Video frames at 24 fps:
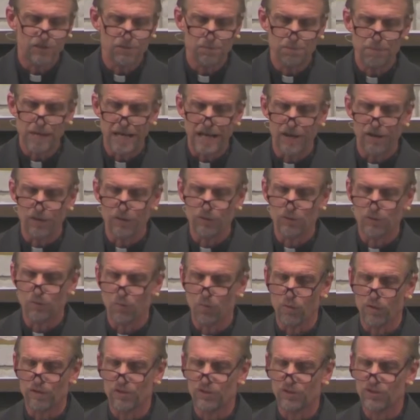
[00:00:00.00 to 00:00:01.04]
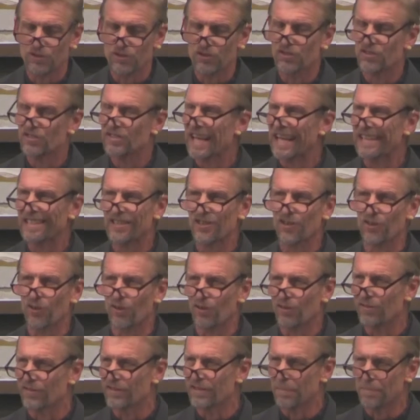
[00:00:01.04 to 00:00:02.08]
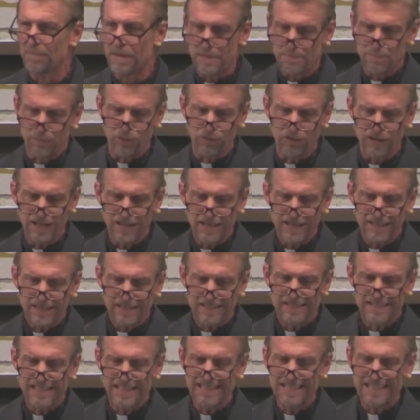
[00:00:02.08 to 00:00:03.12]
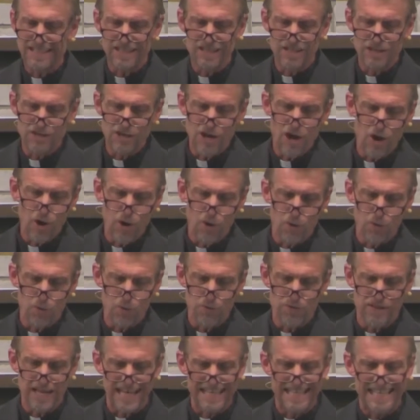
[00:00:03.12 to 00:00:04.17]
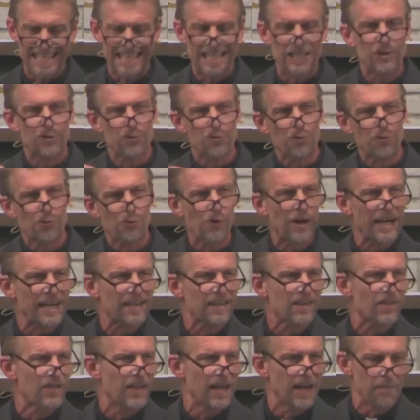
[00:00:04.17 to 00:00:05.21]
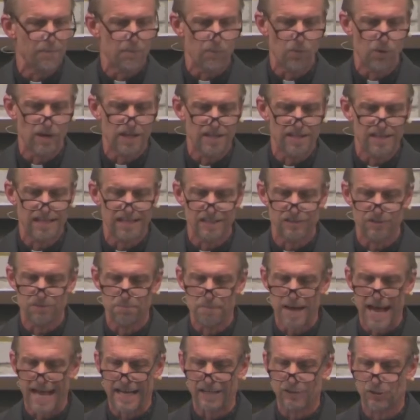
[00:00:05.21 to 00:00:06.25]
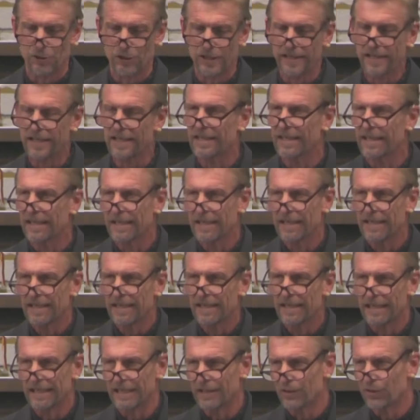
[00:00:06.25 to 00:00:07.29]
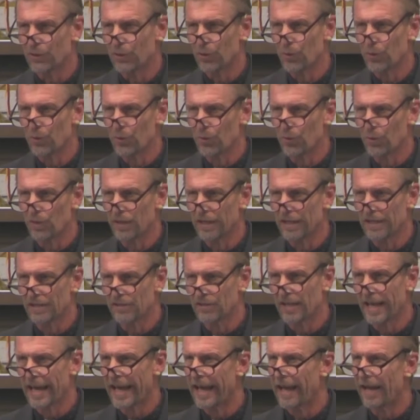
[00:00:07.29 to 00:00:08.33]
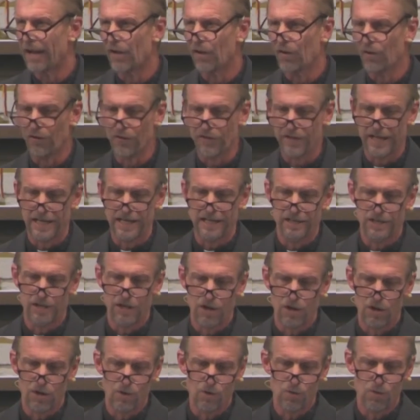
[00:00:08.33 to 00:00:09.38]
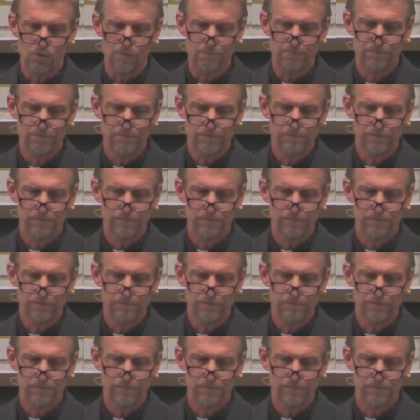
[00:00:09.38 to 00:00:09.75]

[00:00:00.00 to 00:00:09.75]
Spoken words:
spells were subtle. The people didn't know that he'd tricked them with his magic, and to his hell they'd go.